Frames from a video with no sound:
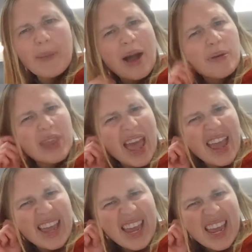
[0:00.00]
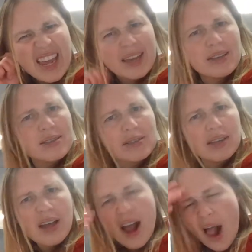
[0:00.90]
about their ears.
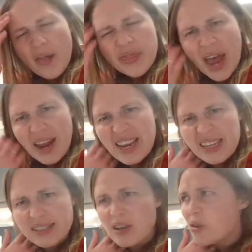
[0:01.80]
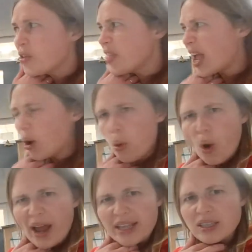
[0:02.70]
And that is that they're
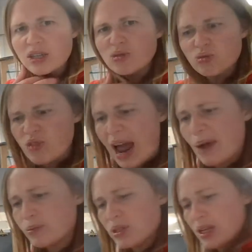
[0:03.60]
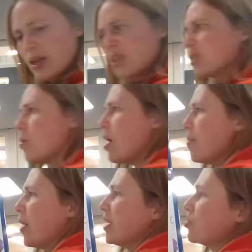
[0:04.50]
quite round. So I
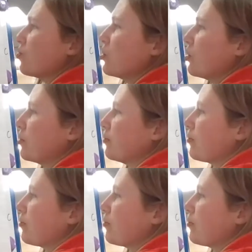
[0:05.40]
might draw